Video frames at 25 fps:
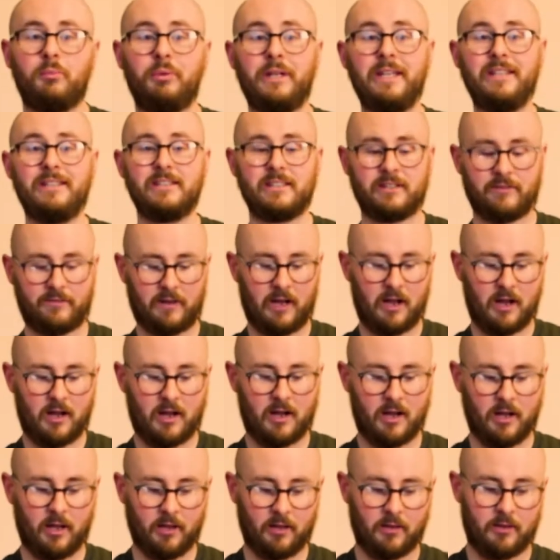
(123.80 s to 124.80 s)
pieces of
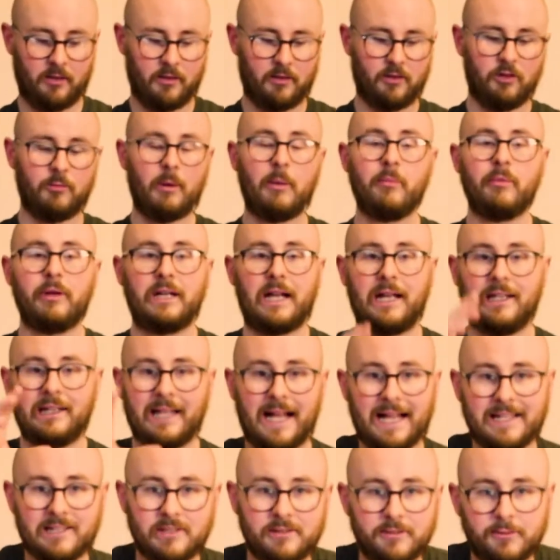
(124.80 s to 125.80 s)
art. You remember in our
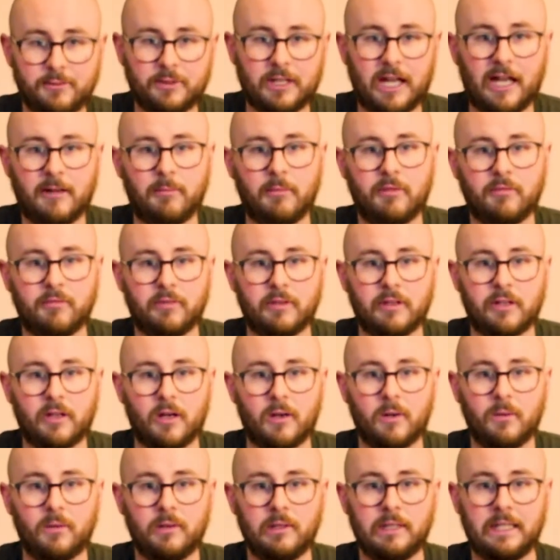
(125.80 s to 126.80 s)
last Loot Gaming video,